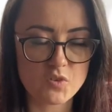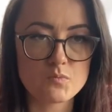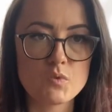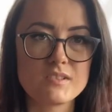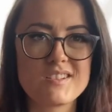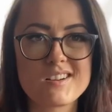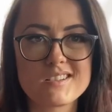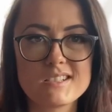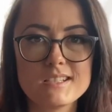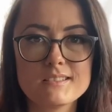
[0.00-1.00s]
Well,
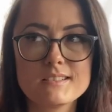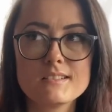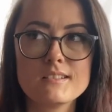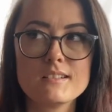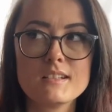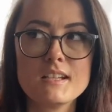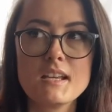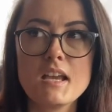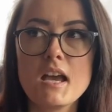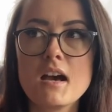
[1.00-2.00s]
Socrates.
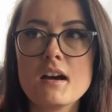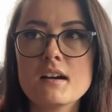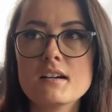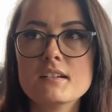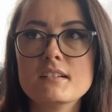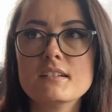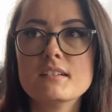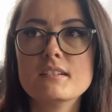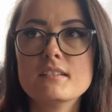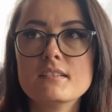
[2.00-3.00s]

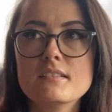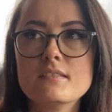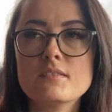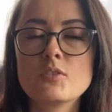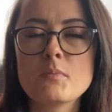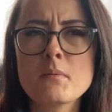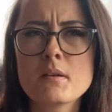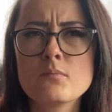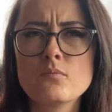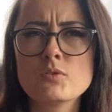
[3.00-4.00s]
Or maybe
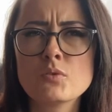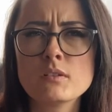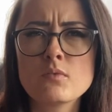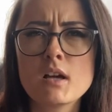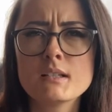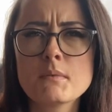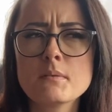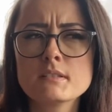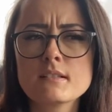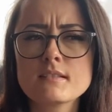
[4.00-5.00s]
I'm totally wrong. Maybe
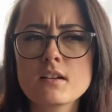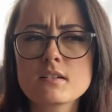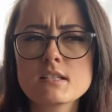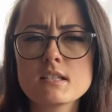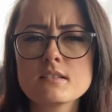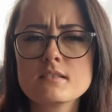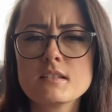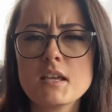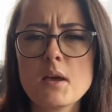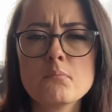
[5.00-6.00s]
it's not Socrates.
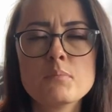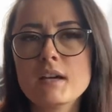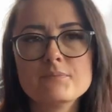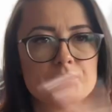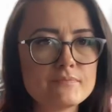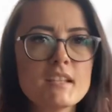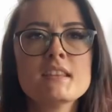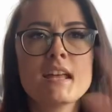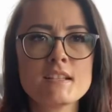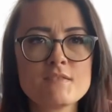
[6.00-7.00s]
But
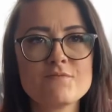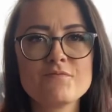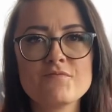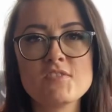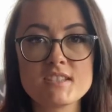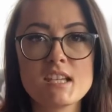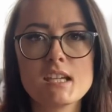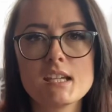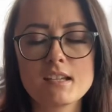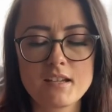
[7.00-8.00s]
in that
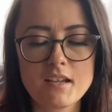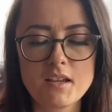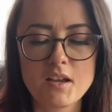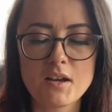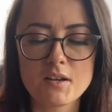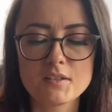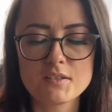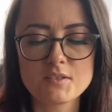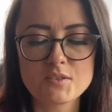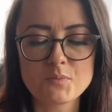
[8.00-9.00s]
vicinity.
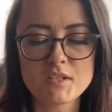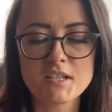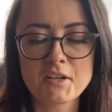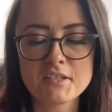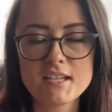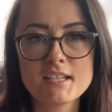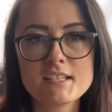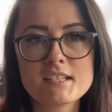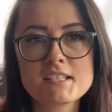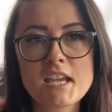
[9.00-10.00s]
And so we did
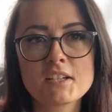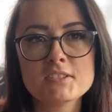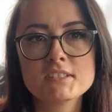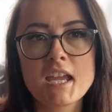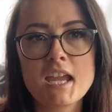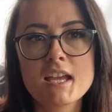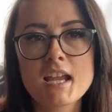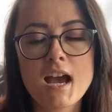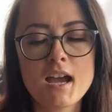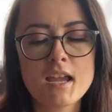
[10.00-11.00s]
India Untangled. And
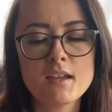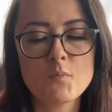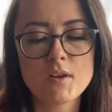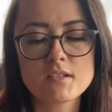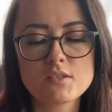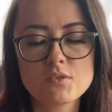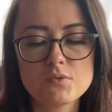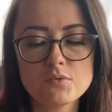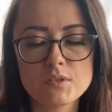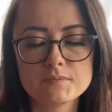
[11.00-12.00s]
I went
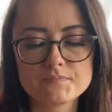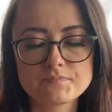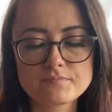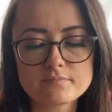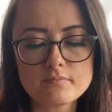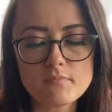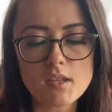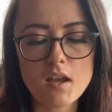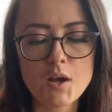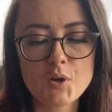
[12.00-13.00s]
to
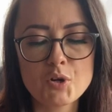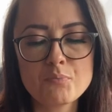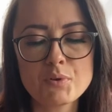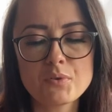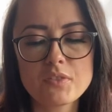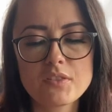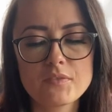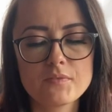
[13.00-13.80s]
her booth,